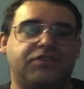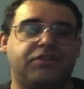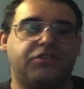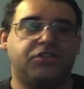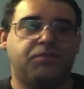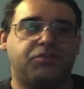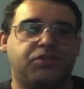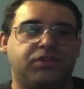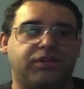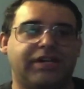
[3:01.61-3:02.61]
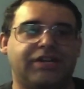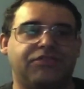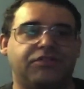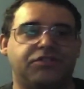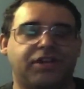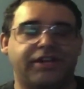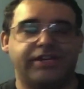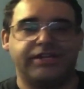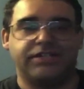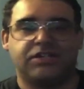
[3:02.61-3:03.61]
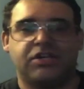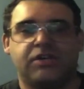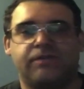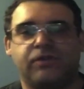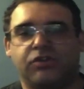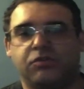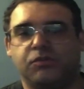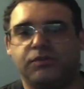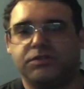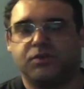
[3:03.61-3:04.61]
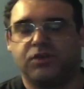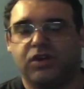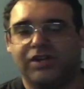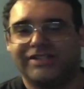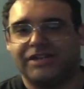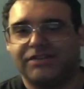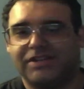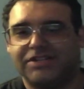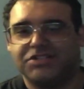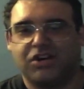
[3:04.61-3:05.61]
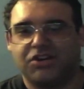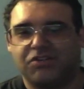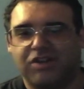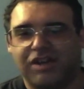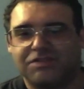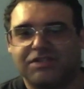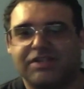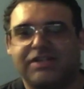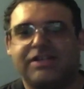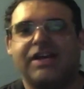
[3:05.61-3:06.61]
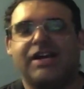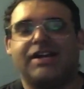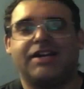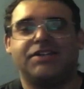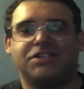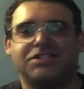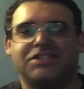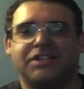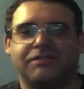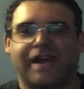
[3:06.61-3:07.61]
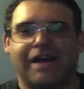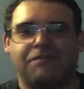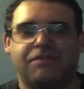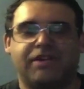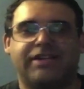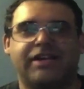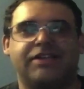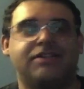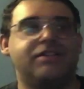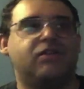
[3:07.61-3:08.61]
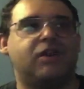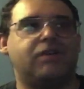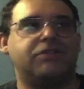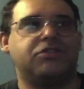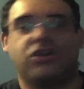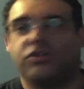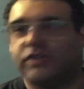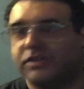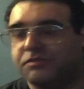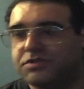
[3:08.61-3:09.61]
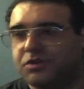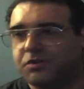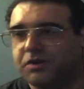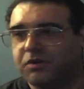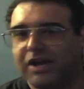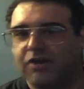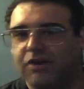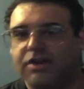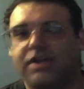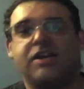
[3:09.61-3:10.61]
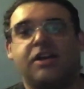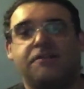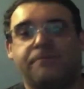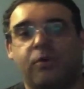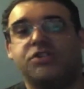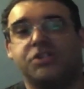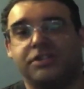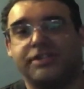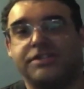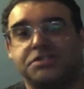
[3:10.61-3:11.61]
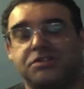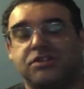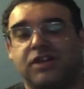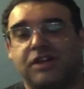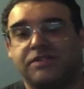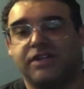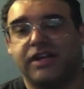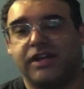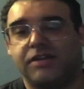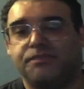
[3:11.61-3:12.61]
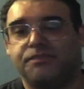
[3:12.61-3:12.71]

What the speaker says: the Egyptian and at the Chinese for other movies for a long time to get his autographs, and it just never happened. I didn't know how much longer he'd still be around, and fortunately he's still alive today.